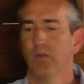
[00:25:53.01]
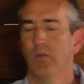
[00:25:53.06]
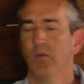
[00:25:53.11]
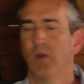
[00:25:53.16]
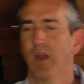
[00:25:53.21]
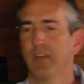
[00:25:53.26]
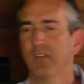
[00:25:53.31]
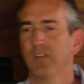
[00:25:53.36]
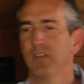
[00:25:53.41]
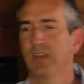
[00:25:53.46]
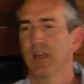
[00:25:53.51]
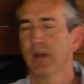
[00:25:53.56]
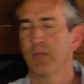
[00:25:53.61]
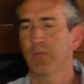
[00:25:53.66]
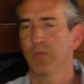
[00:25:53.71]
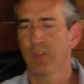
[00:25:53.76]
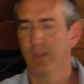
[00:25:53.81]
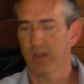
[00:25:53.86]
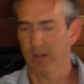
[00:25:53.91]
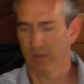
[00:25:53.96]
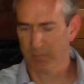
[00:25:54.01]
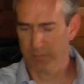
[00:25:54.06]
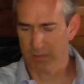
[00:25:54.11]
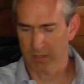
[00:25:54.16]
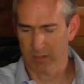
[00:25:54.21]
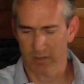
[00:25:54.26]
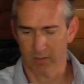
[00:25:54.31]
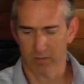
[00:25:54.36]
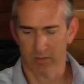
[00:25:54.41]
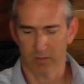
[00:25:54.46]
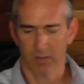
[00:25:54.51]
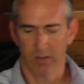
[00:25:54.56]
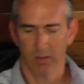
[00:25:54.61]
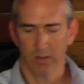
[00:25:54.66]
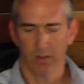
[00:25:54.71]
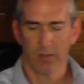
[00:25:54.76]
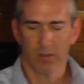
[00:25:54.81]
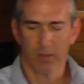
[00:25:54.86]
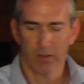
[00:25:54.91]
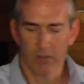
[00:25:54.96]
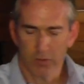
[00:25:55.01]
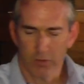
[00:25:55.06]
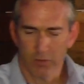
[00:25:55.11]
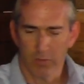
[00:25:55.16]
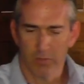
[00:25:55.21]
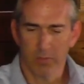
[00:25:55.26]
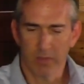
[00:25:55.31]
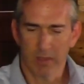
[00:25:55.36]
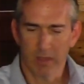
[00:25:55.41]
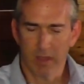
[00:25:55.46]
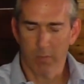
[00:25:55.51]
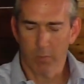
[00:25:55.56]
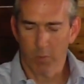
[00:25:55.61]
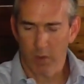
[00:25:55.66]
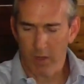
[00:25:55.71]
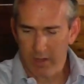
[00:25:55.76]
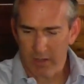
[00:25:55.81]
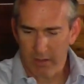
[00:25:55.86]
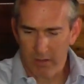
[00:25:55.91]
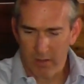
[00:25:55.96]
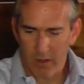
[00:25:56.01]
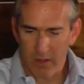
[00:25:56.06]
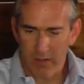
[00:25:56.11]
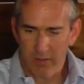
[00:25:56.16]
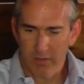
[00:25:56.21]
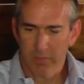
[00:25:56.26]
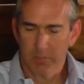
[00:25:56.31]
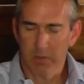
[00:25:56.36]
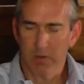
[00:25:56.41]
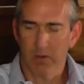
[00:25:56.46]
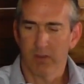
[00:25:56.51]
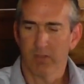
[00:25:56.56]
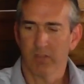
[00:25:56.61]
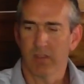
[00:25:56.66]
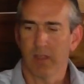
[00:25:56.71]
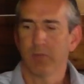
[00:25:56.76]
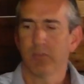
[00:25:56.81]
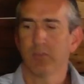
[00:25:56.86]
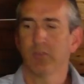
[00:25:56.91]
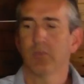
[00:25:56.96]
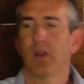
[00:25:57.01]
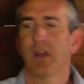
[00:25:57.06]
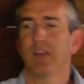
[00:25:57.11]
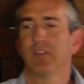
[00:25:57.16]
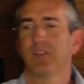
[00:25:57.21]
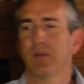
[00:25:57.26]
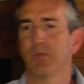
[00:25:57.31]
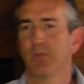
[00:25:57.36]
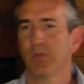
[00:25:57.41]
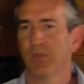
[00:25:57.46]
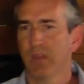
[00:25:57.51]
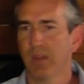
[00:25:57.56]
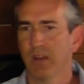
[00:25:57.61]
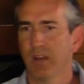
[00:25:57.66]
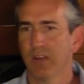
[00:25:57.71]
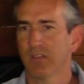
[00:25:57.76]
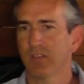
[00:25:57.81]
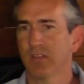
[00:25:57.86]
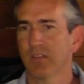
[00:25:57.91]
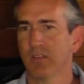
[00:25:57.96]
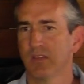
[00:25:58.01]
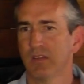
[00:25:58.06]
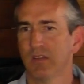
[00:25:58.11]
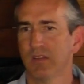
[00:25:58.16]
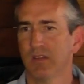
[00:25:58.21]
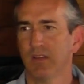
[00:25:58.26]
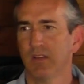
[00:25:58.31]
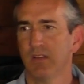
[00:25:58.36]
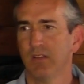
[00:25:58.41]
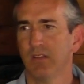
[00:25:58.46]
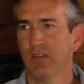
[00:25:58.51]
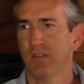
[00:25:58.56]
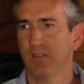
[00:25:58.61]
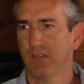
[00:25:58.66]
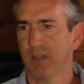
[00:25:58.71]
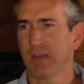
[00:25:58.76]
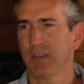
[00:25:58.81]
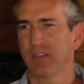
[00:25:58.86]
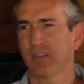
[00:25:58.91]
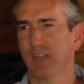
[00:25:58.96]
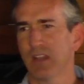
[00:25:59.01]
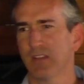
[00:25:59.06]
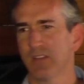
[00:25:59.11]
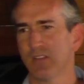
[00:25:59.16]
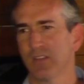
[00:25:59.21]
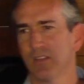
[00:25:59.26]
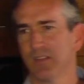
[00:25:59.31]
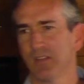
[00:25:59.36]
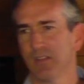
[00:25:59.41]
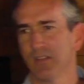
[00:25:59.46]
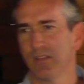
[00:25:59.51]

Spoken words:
rising up within us because the two have become one and God's Spirit is able to rise up within us. Does that make sense?